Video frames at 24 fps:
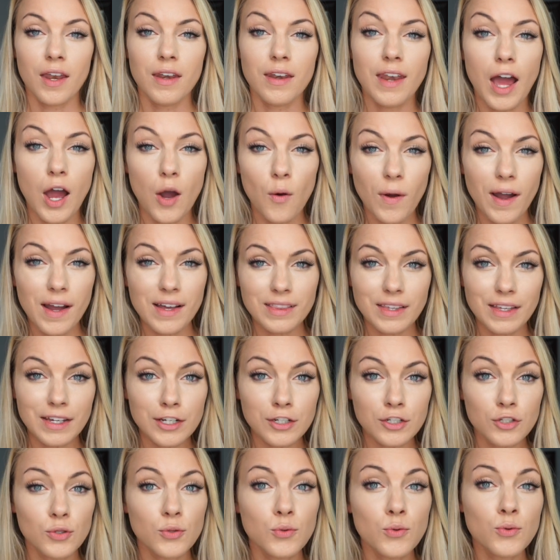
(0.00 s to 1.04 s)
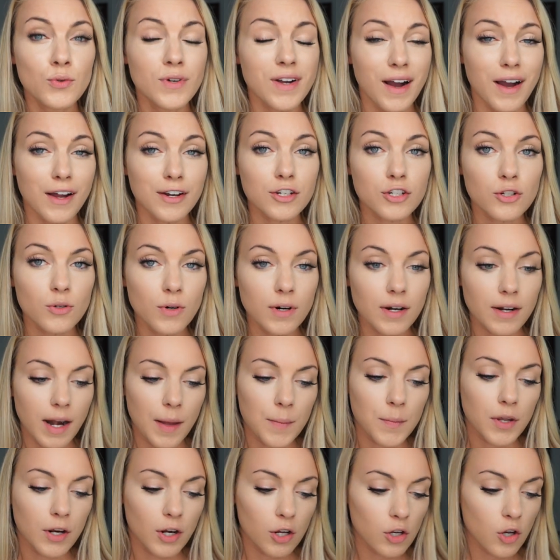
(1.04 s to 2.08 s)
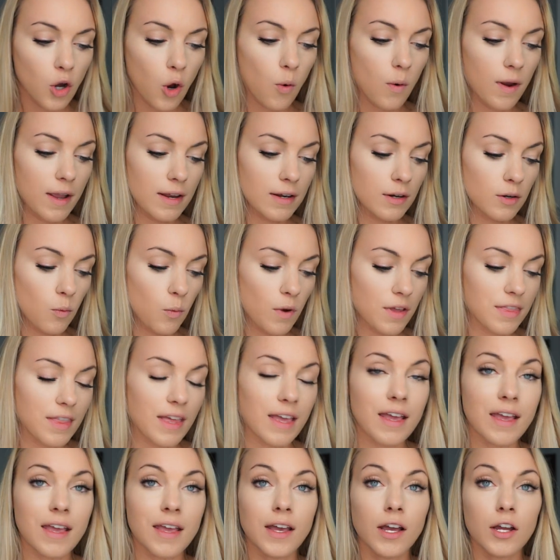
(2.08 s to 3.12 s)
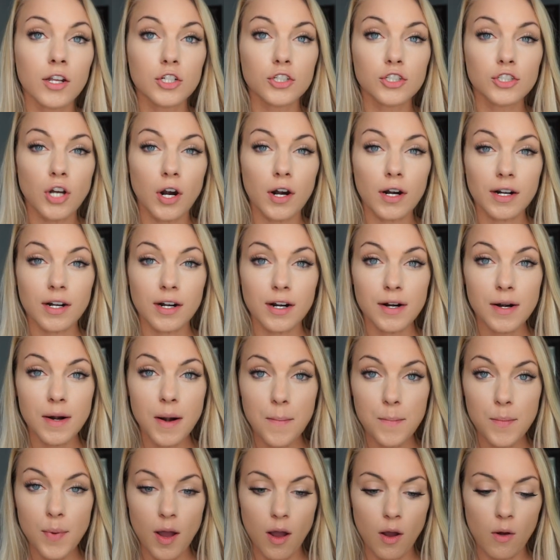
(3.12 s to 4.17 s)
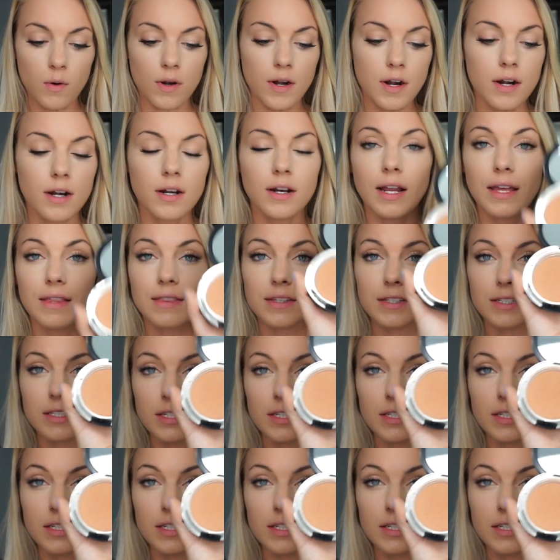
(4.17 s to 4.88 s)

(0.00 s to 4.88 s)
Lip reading: Now I like to contour, and I'm going to go in with a darker powder, and